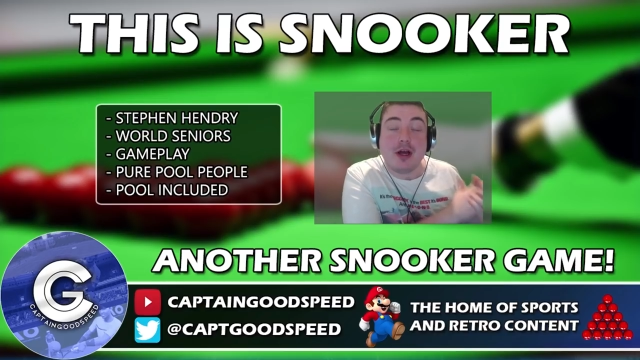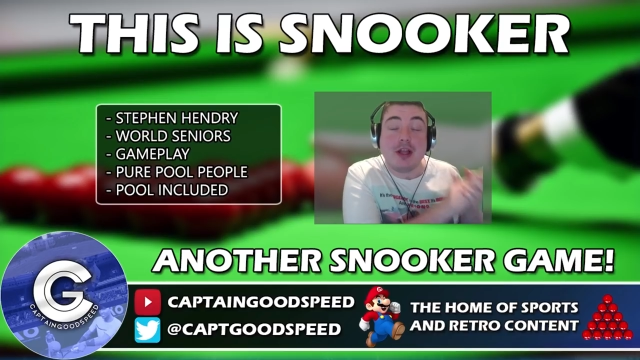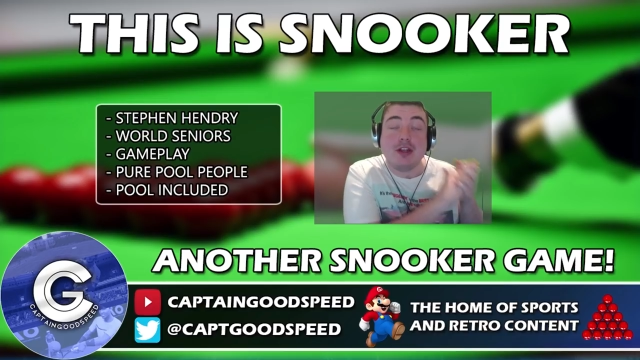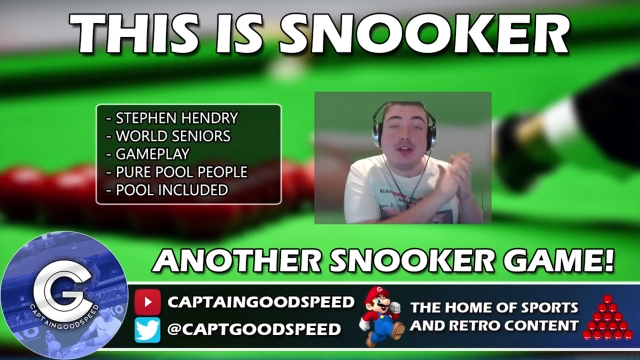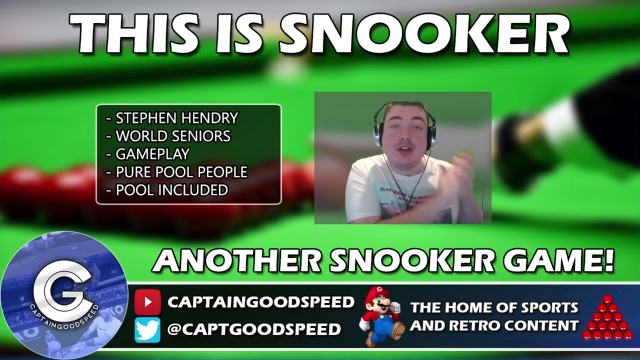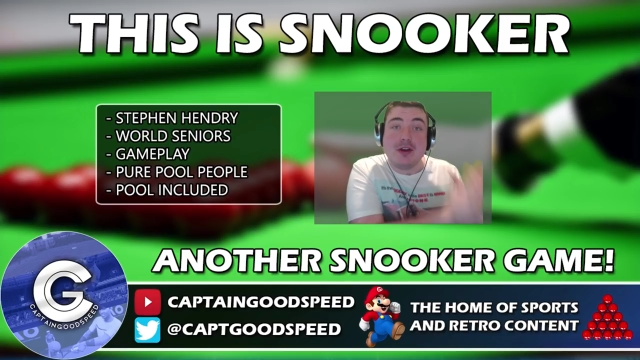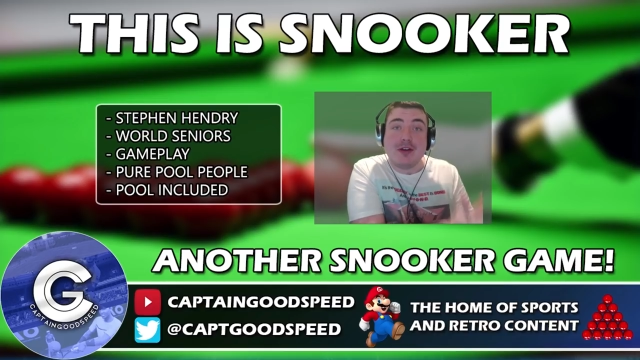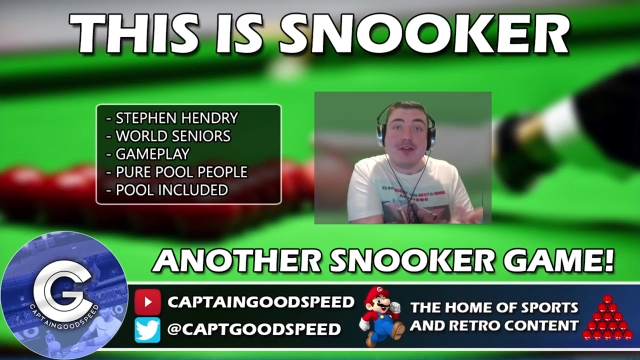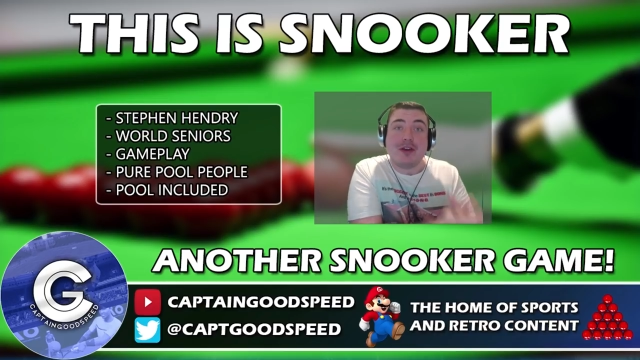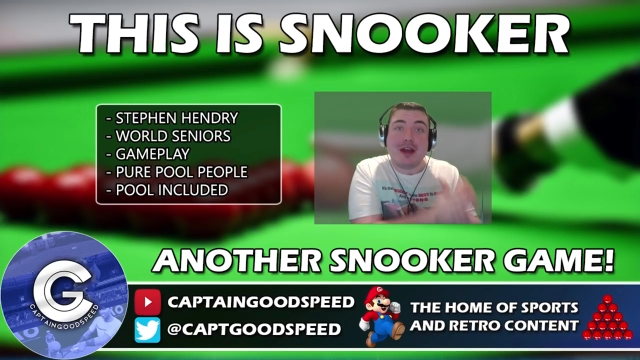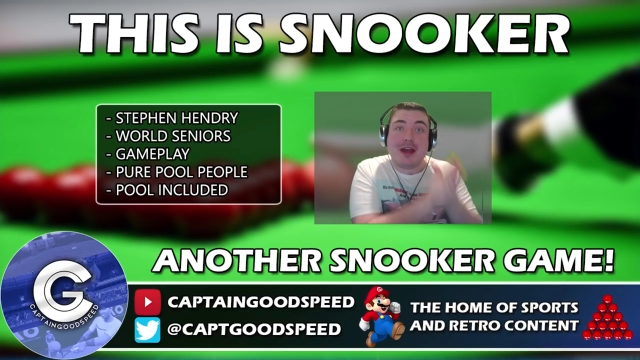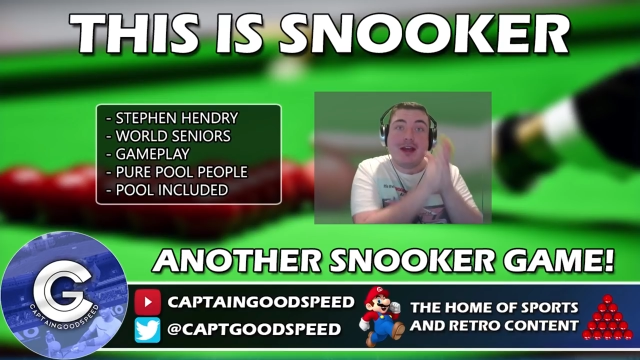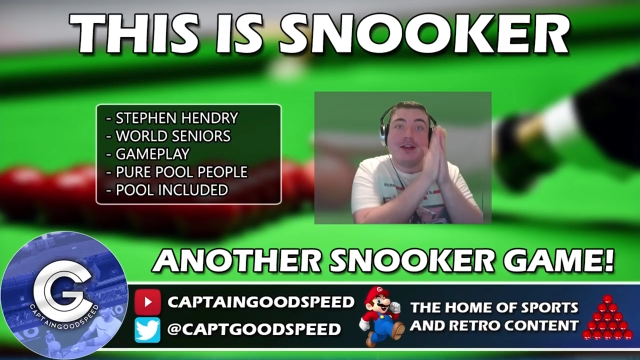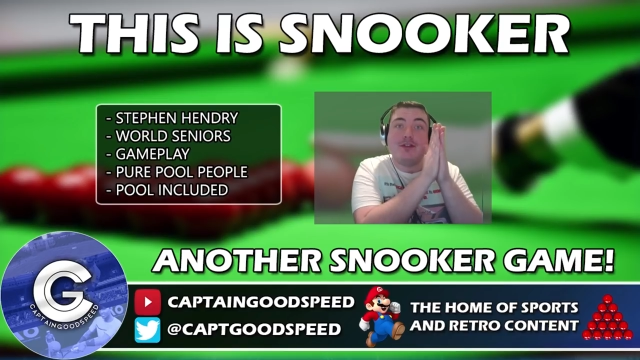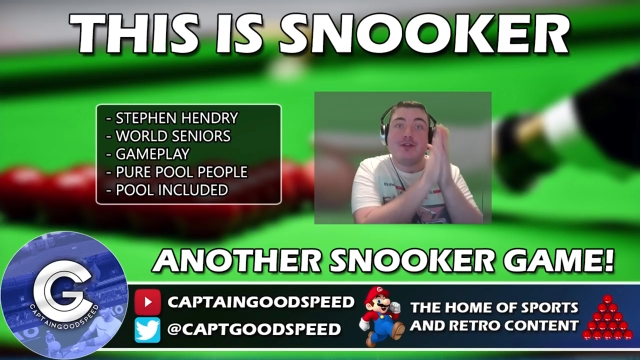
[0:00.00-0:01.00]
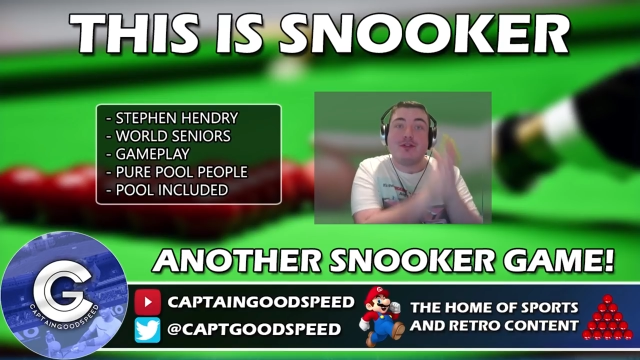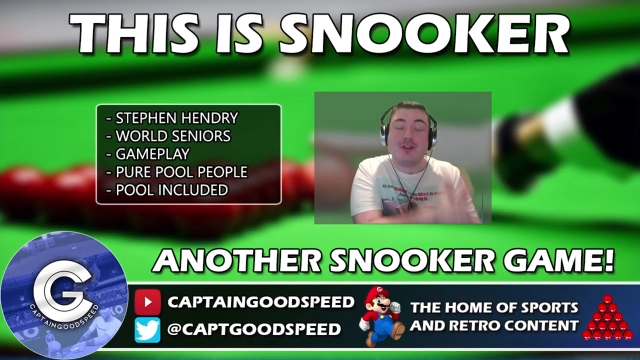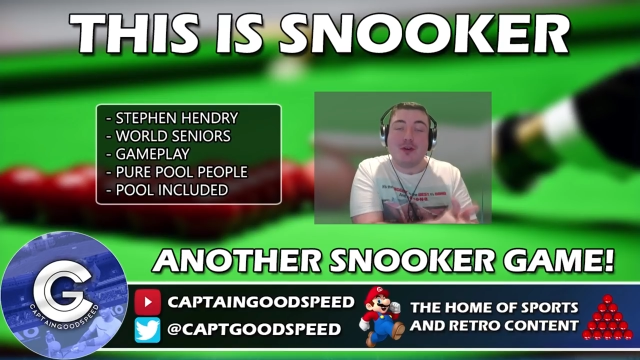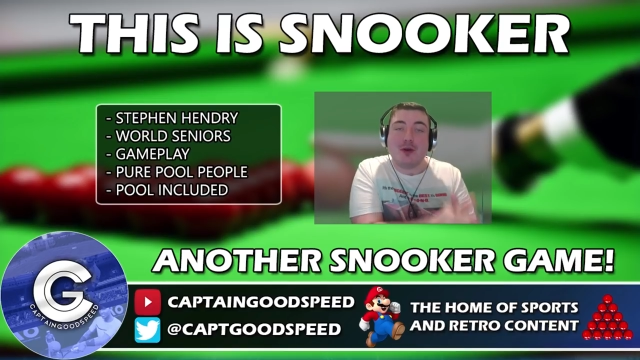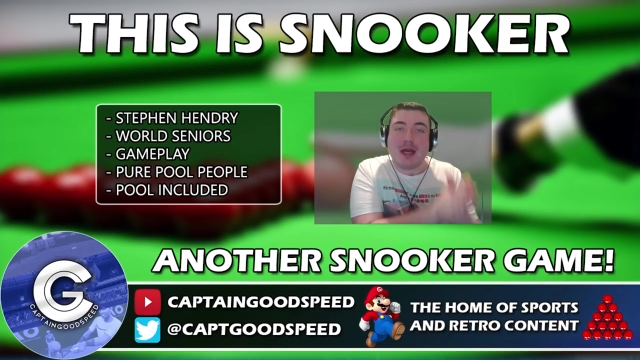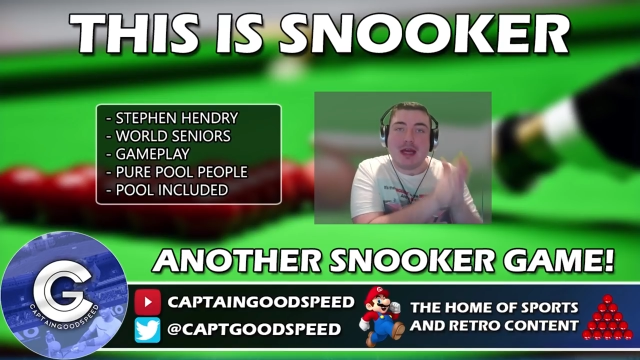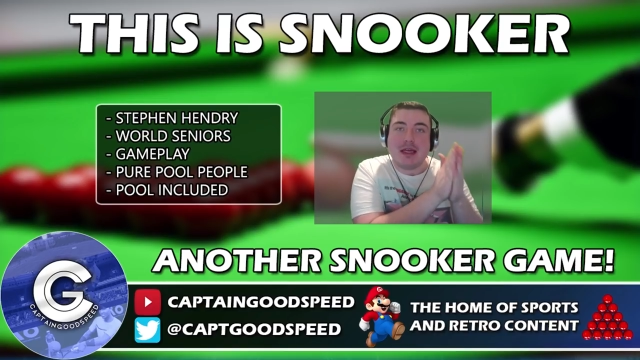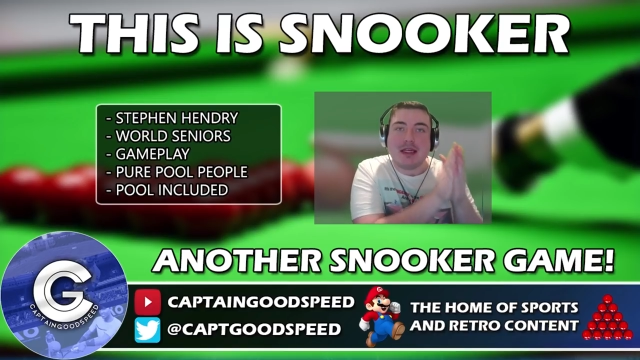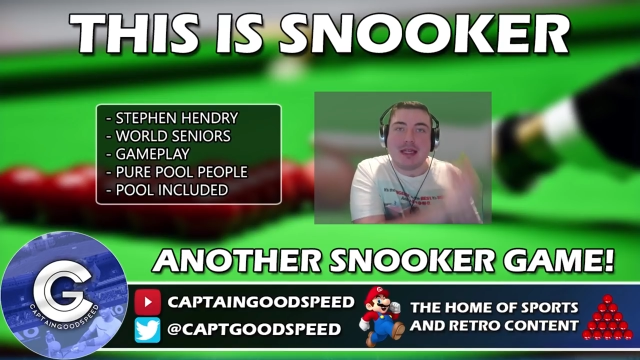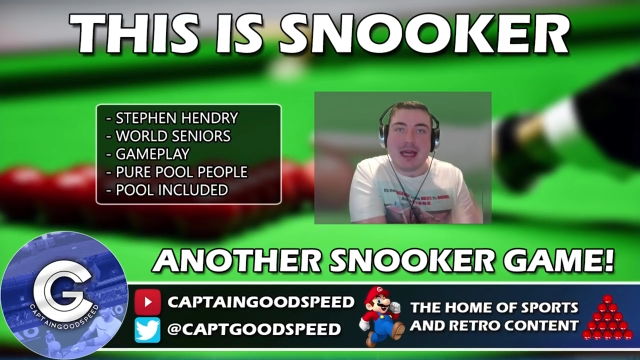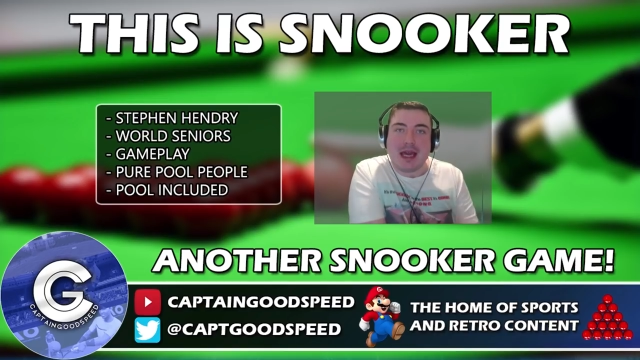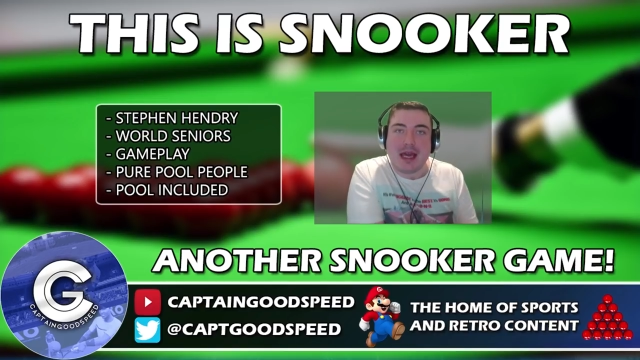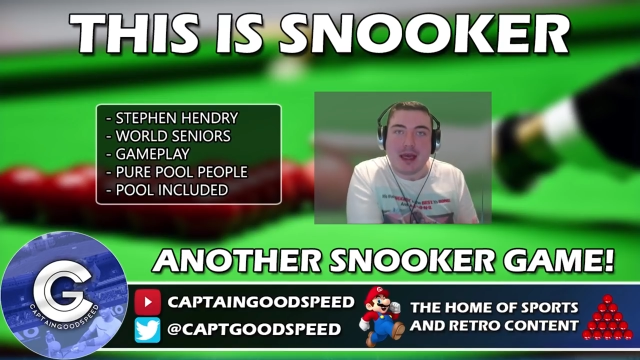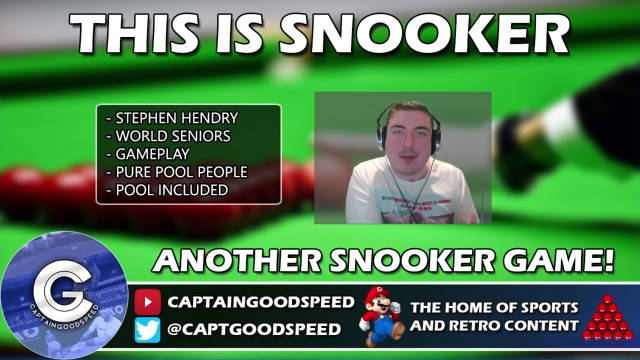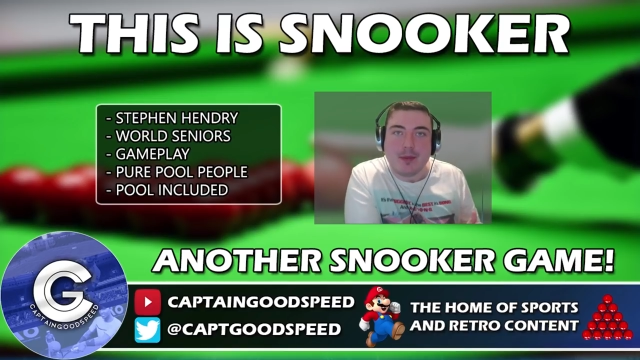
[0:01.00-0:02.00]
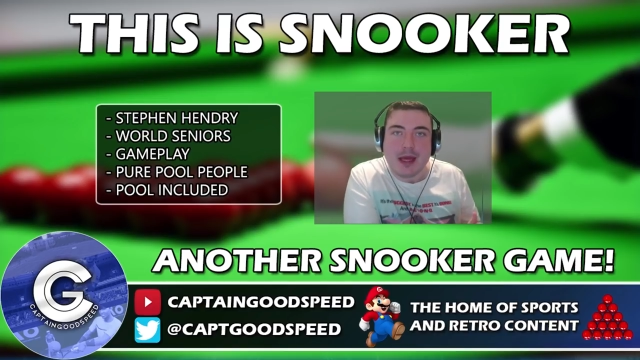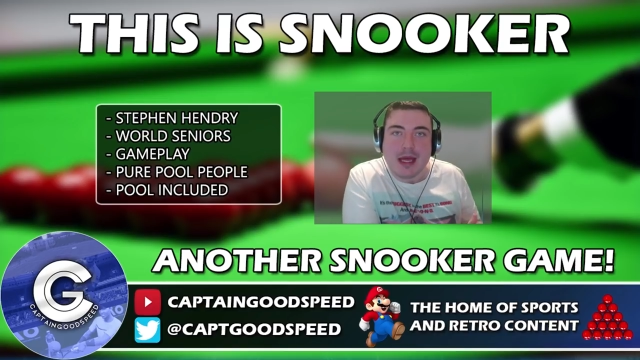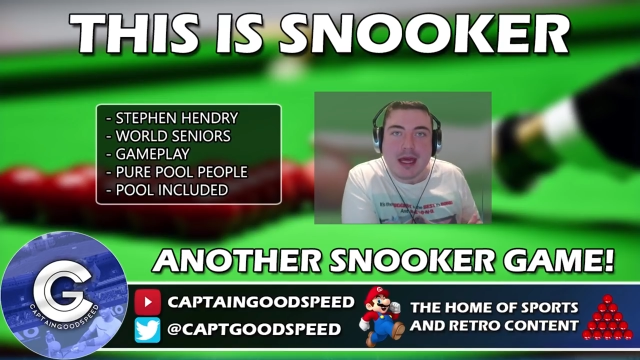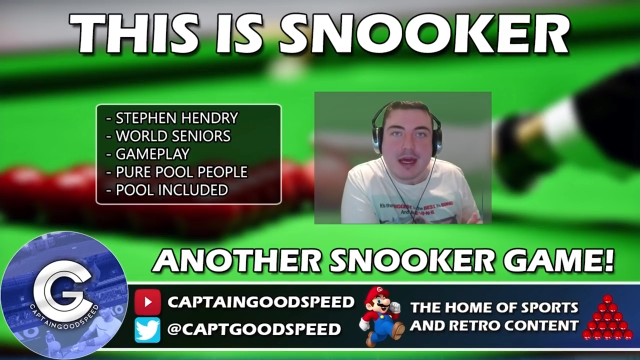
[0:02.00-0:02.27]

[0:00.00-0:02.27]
another snooker game.